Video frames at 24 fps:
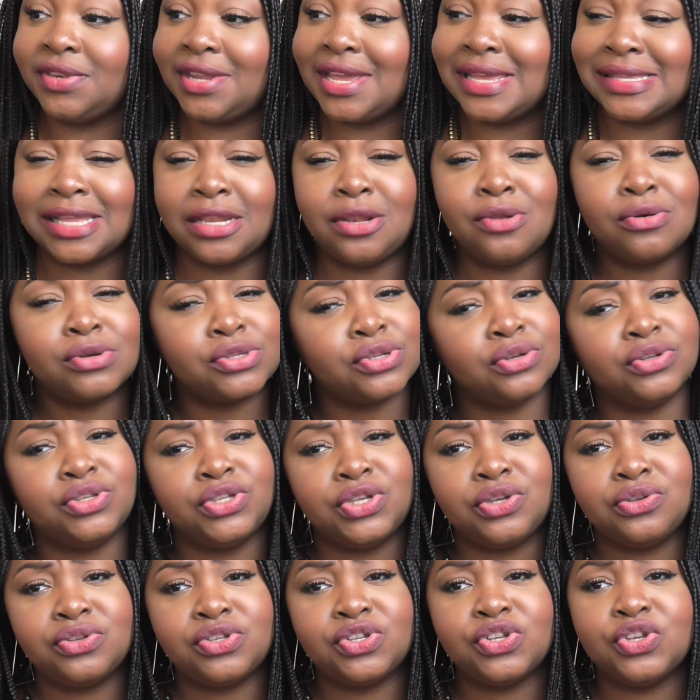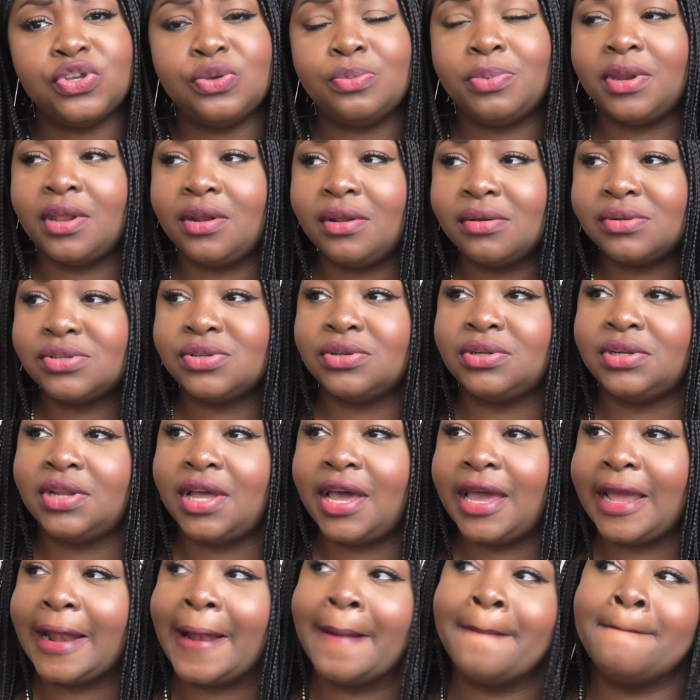days, I looked on YouTube and I looked
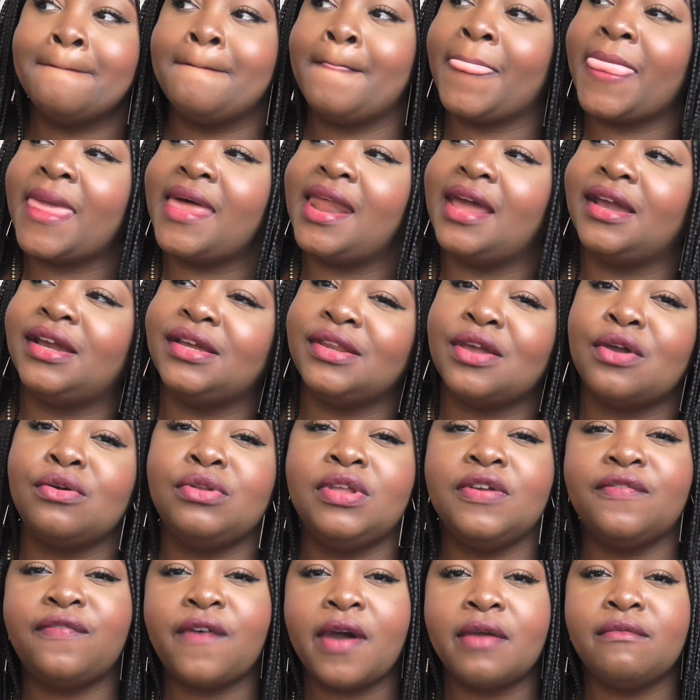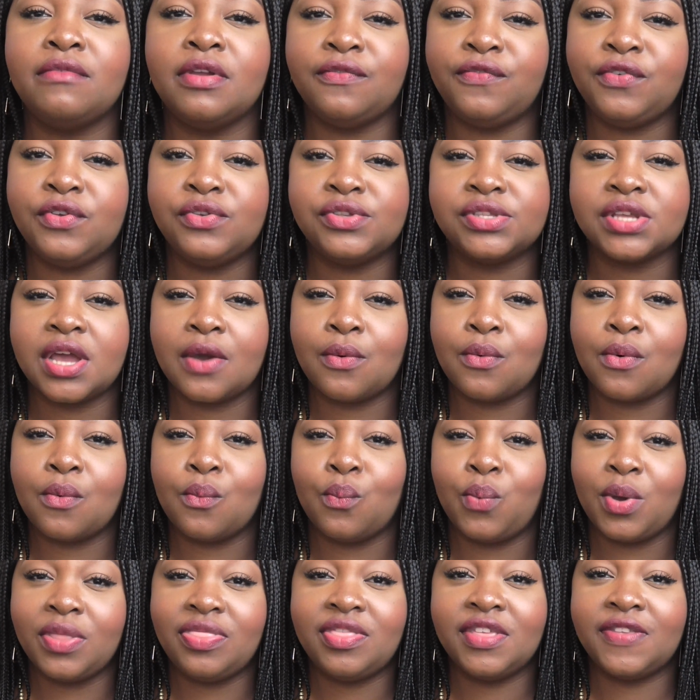online, and I could only find reviews
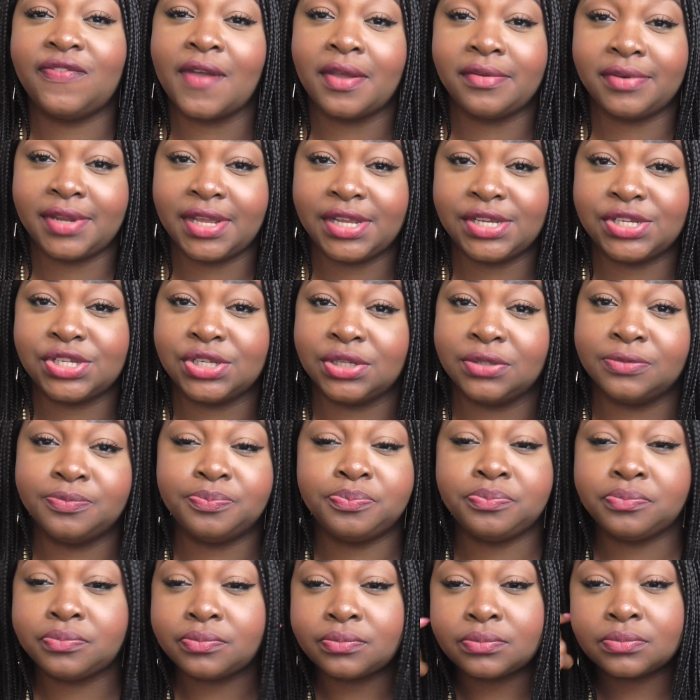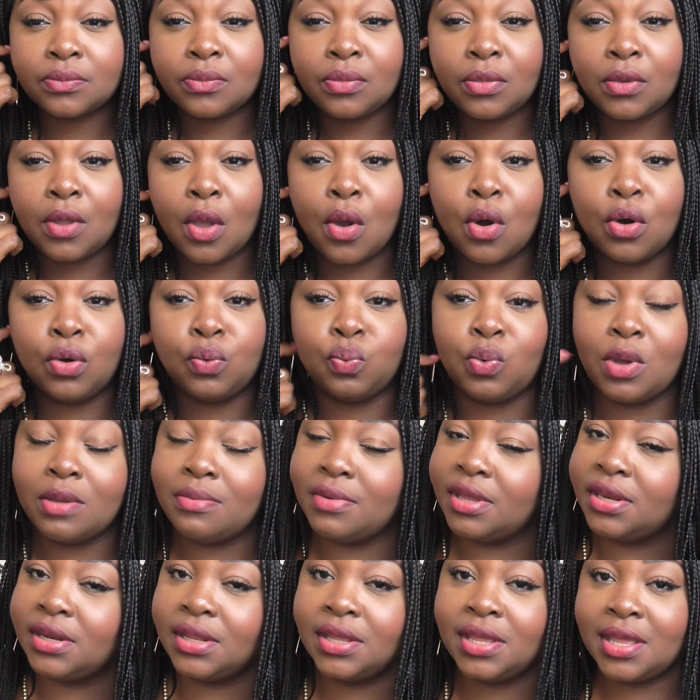with this foundation on
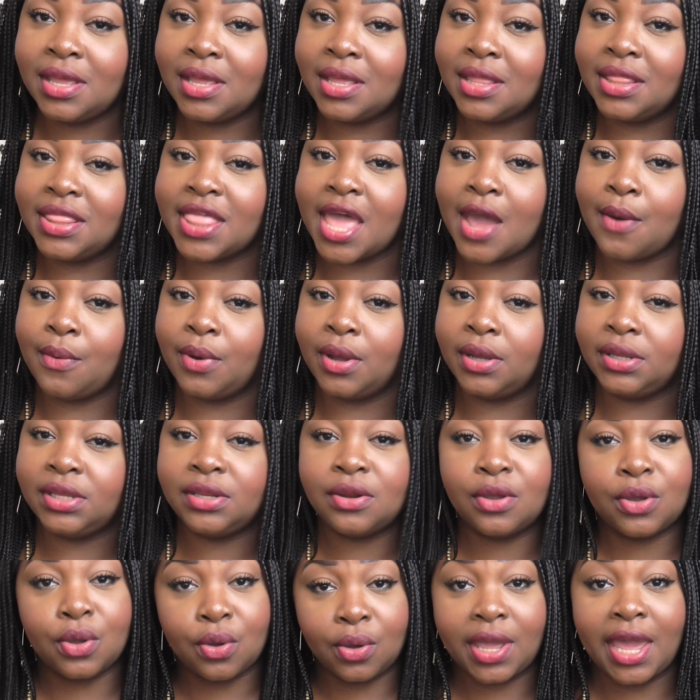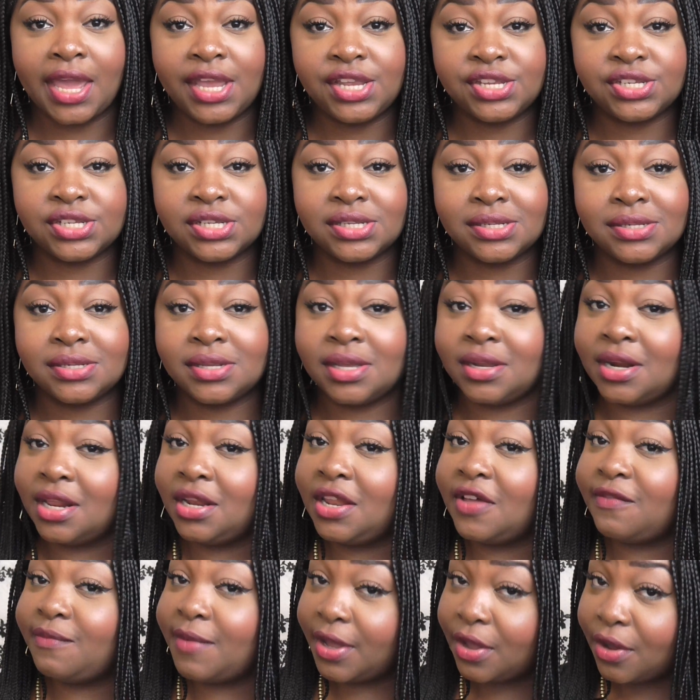women that were, you know, Caucasian. And I
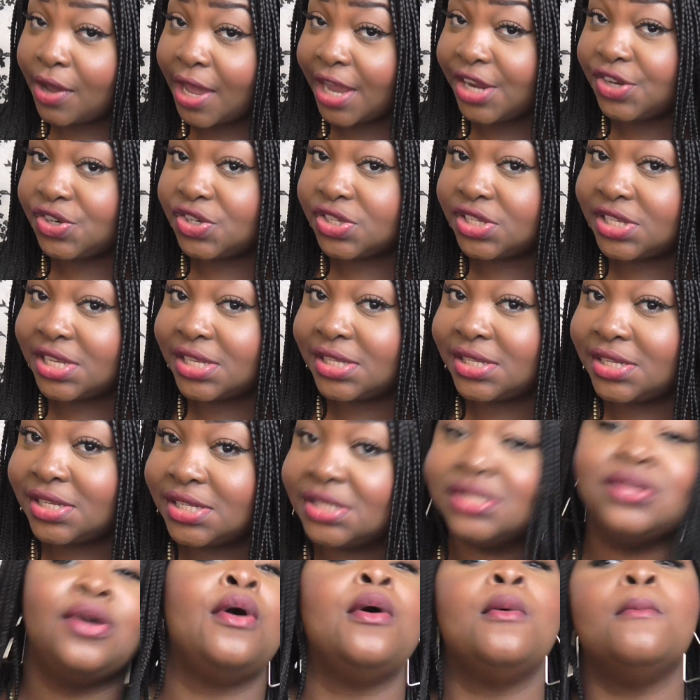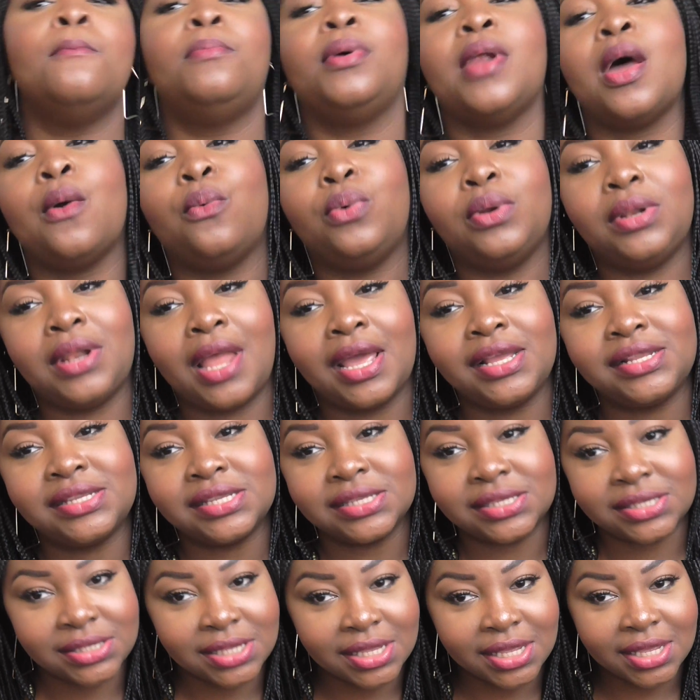love my Caucasian sisters, but I would like to
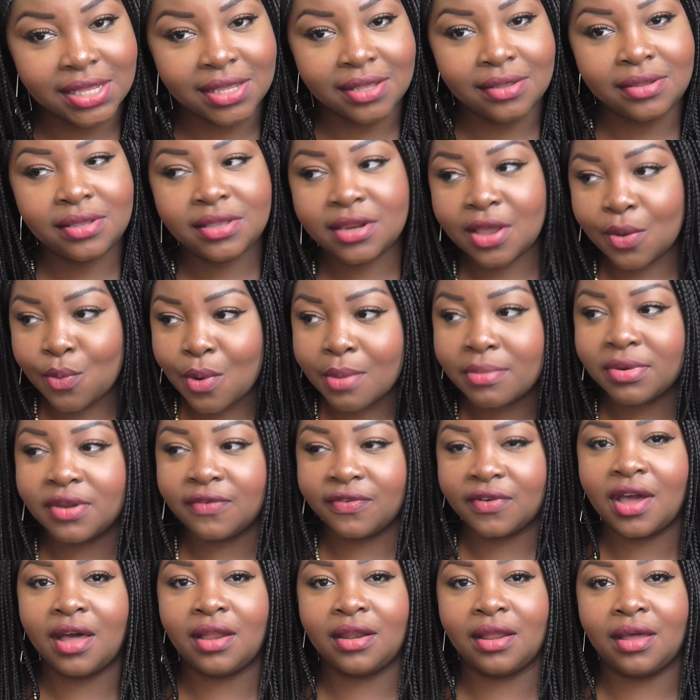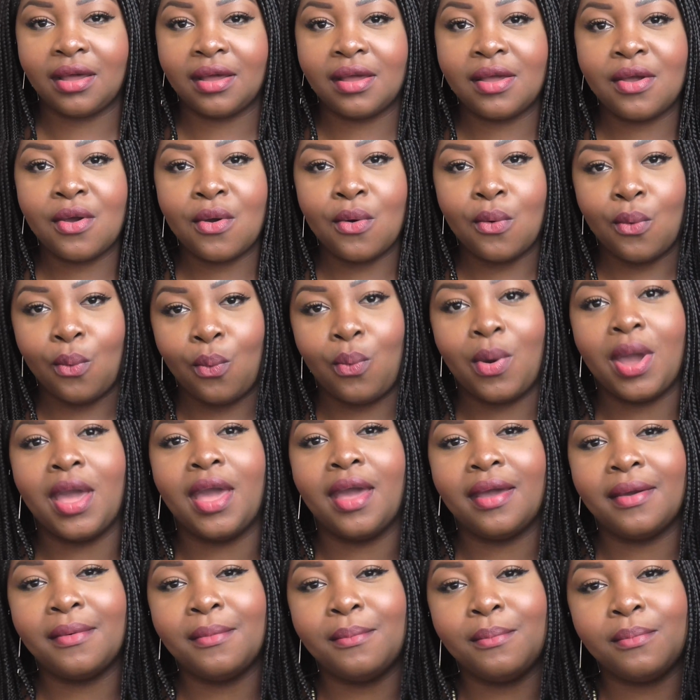see, you know, women of color
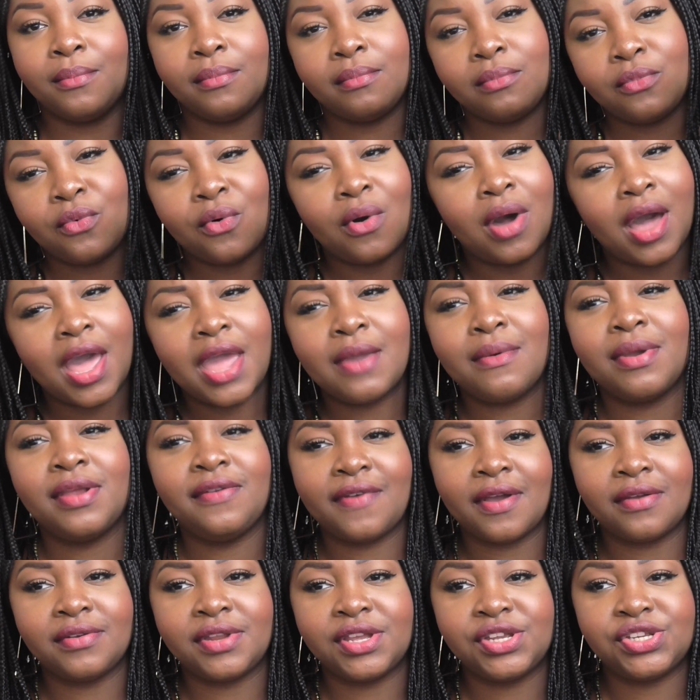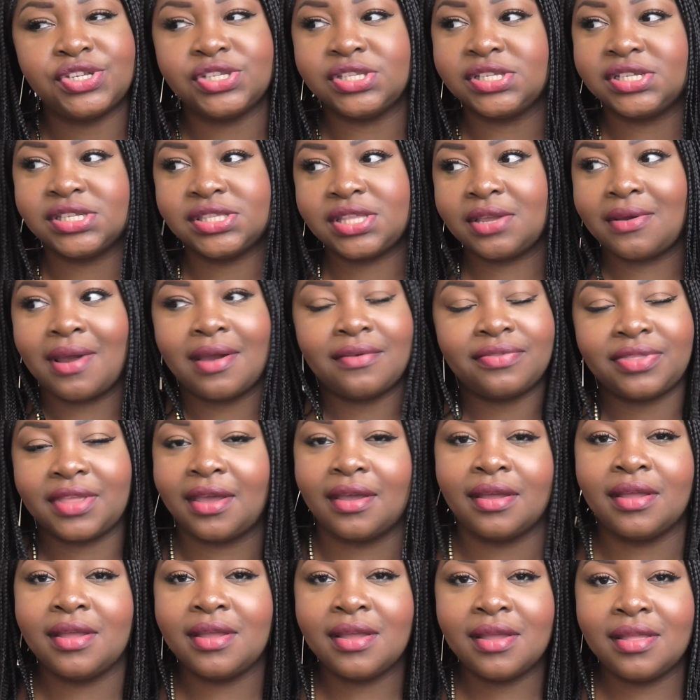wear more higher end foundations, because they're out
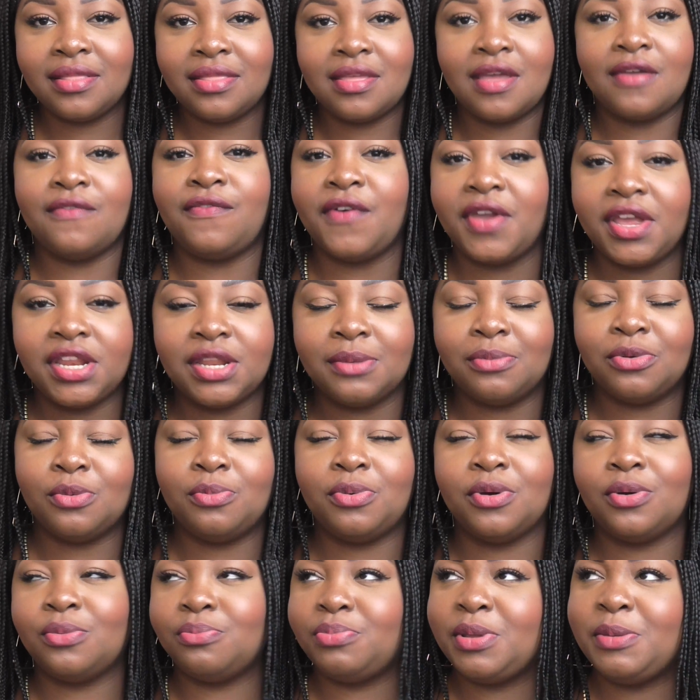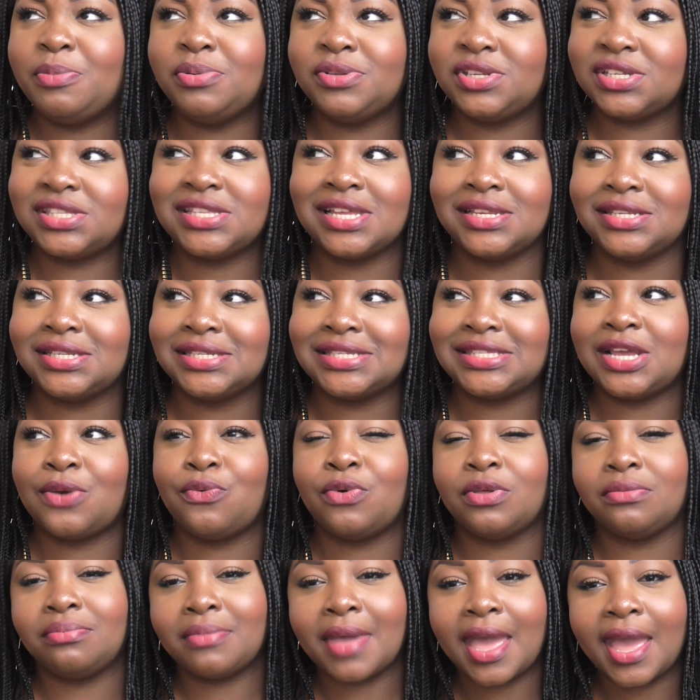there, they're available, but people just tend to stick
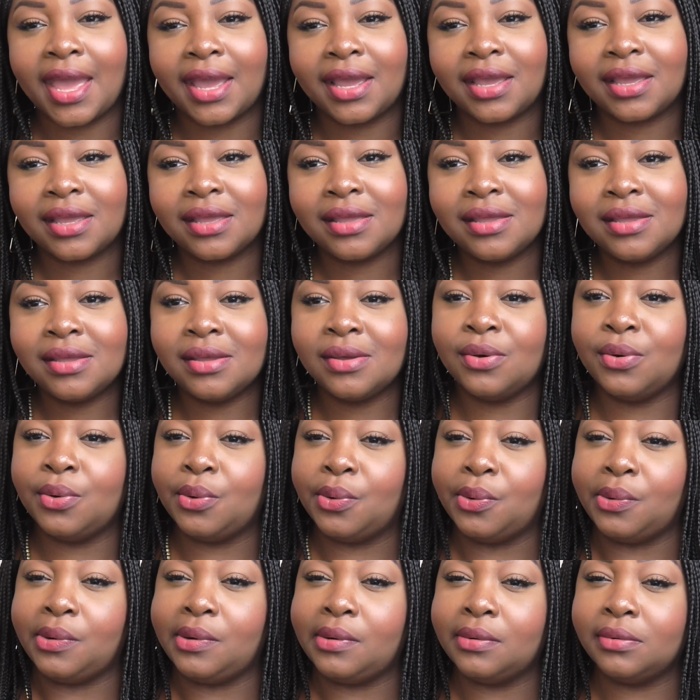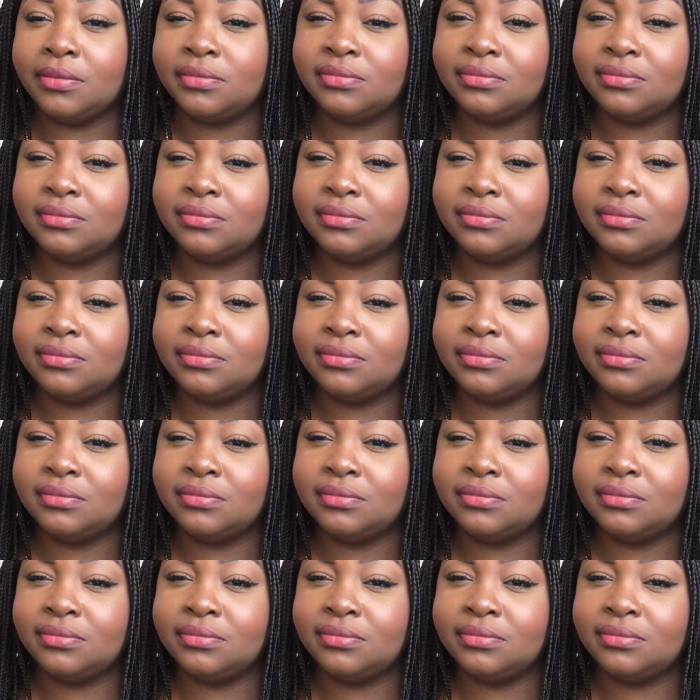with MAC or